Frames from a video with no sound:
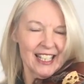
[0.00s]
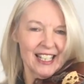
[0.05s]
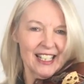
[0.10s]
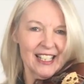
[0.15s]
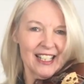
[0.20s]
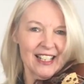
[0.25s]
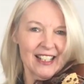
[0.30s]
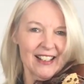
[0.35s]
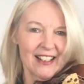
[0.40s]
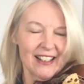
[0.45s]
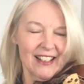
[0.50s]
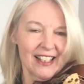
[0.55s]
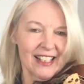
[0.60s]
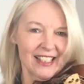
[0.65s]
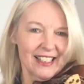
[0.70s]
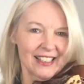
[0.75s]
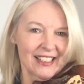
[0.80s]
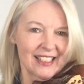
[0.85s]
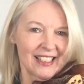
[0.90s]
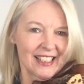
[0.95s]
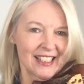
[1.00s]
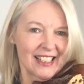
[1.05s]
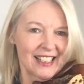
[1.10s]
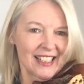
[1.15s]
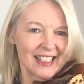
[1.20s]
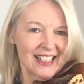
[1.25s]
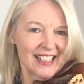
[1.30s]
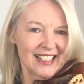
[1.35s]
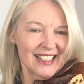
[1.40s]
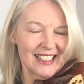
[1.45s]
9,
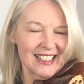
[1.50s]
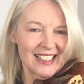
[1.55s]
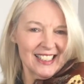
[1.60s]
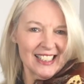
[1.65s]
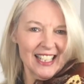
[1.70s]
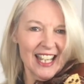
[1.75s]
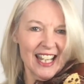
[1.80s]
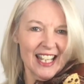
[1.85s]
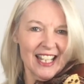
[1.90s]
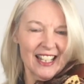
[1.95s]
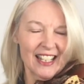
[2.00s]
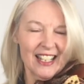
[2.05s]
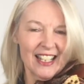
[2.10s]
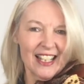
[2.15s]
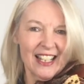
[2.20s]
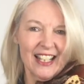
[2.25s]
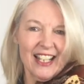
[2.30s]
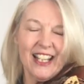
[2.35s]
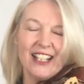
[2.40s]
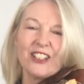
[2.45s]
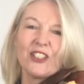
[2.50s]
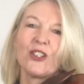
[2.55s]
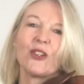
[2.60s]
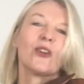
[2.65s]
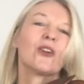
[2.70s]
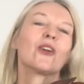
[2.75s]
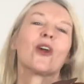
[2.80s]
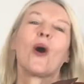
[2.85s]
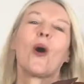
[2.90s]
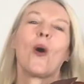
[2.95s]
10, and you
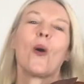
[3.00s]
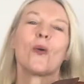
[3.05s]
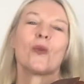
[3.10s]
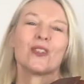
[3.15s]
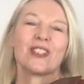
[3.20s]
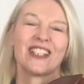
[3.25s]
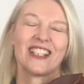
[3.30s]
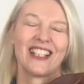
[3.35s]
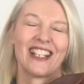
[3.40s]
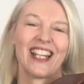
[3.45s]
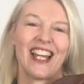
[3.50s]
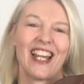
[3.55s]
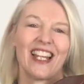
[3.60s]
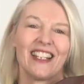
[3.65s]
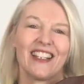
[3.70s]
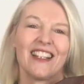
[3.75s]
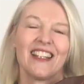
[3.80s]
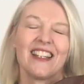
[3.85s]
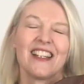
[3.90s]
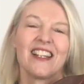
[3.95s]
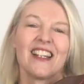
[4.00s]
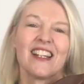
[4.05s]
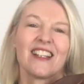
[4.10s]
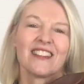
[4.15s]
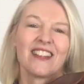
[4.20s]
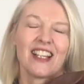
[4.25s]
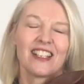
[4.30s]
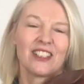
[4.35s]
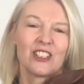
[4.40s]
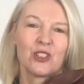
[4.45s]
can hold it again.
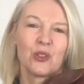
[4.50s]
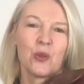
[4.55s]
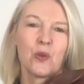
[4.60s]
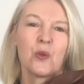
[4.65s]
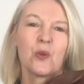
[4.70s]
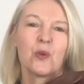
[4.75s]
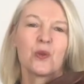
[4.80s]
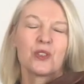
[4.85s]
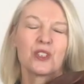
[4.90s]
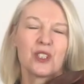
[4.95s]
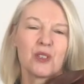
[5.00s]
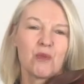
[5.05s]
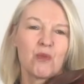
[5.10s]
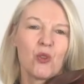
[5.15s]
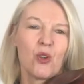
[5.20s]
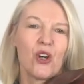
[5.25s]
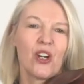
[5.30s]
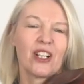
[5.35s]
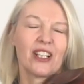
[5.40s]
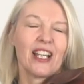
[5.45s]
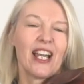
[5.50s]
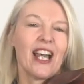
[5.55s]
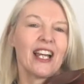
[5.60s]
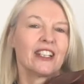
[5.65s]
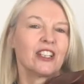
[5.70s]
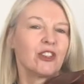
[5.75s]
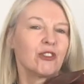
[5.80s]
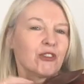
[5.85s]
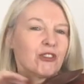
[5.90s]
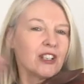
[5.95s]
That is awesome work, and
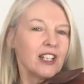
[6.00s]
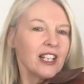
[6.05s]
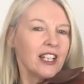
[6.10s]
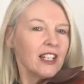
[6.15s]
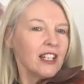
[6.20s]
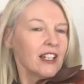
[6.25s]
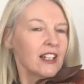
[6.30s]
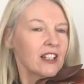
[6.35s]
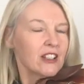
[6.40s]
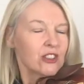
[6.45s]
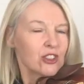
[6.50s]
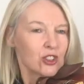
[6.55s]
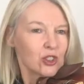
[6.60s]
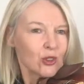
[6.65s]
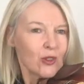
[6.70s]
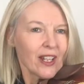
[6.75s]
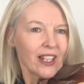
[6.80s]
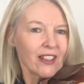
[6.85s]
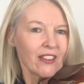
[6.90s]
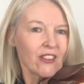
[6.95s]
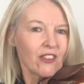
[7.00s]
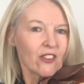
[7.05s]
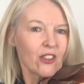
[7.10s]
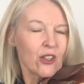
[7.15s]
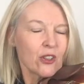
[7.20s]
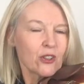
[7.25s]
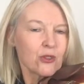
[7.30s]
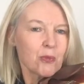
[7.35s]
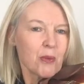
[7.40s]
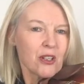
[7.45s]
you really strengthen
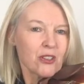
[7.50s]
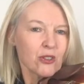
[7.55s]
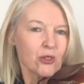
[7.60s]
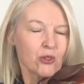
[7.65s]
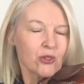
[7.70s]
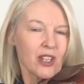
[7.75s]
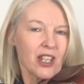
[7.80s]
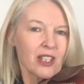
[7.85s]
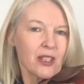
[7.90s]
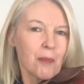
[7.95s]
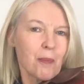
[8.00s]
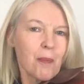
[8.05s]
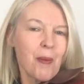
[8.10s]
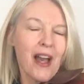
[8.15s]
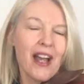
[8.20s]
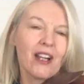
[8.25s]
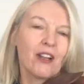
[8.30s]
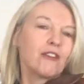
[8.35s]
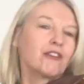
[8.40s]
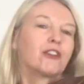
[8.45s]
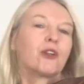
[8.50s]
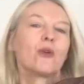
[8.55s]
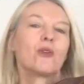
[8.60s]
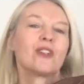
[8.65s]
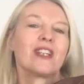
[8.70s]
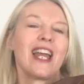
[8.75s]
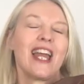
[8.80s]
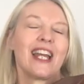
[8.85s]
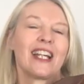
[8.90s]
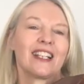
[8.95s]
those muscles at the back of your
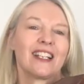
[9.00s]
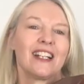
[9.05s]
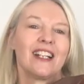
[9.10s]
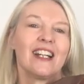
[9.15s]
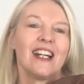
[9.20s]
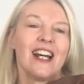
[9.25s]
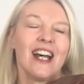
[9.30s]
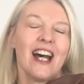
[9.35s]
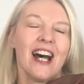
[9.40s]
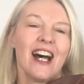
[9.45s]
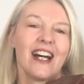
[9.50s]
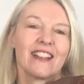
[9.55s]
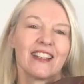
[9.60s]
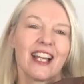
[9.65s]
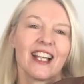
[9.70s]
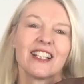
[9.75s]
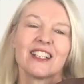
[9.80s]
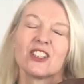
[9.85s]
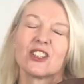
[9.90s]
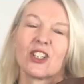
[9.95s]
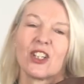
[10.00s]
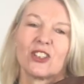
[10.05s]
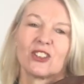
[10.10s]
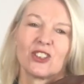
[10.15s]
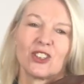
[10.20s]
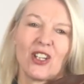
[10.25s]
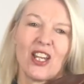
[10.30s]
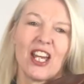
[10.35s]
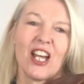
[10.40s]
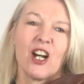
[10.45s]
neck, and that is going
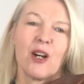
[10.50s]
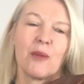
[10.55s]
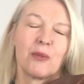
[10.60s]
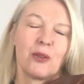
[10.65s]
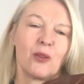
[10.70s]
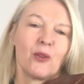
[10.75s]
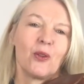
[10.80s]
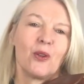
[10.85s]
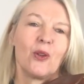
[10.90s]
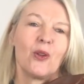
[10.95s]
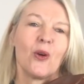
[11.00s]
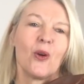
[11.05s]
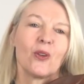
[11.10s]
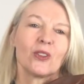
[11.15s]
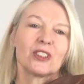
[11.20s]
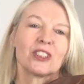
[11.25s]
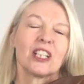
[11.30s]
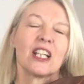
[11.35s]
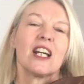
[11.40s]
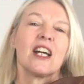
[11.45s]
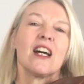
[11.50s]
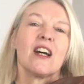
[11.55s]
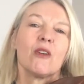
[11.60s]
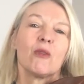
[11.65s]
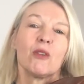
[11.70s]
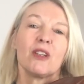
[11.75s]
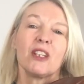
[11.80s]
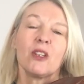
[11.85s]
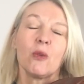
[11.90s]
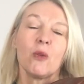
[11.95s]
to help you a lot
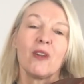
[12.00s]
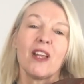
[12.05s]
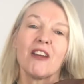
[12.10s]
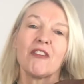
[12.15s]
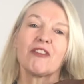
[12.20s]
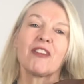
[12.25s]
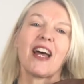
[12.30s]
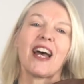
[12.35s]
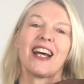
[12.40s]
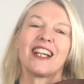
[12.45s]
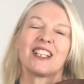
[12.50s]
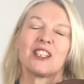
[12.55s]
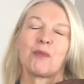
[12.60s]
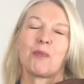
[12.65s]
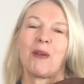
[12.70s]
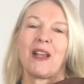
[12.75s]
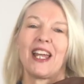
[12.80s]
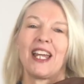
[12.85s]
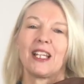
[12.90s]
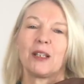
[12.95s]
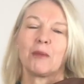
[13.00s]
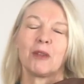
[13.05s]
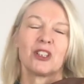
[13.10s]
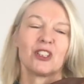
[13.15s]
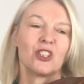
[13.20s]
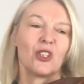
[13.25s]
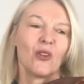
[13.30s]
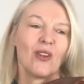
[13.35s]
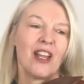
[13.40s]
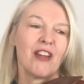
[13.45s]
with your left hand playing, because
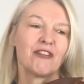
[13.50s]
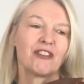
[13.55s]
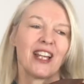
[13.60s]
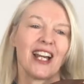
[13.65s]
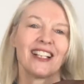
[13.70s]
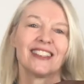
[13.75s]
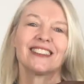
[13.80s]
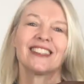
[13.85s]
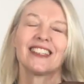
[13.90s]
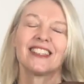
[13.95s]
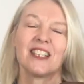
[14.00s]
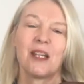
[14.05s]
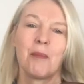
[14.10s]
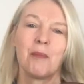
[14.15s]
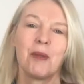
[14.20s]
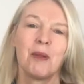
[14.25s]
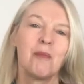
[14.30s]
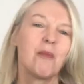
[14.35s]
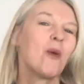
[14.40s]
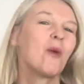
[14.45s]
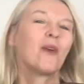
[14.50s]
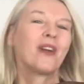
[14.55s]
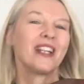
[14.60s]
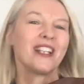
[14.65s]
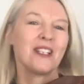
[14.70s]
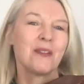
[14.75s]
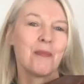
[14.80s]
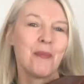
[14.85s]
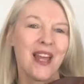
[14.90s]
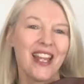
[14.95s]
your left hand can then be more
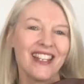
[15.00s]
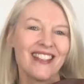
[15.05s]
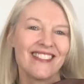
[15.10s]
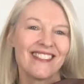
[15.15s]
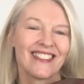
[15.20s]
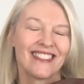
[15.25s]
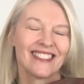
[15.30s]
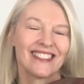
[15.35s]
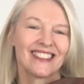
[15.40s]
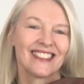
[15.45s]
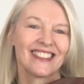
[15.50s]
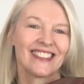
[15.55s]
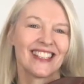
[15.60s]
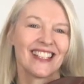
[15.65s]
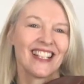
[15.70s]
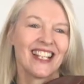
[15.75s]
independent.